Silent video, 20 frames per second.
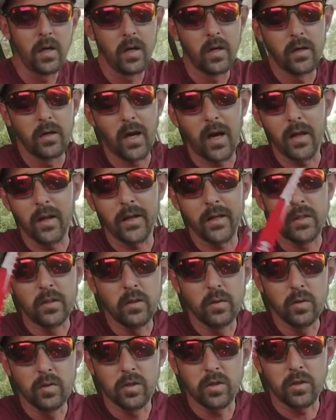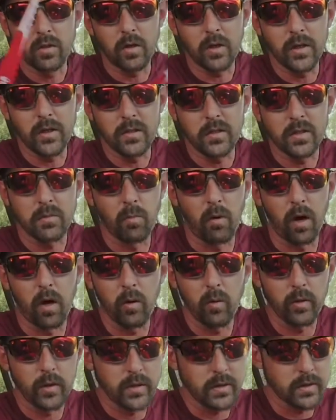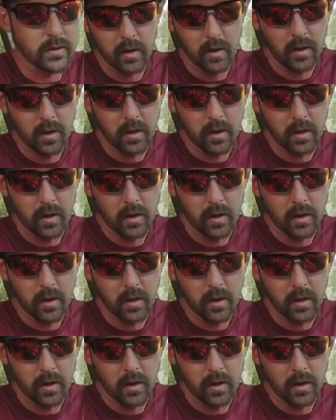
Not like huge trees, small ones.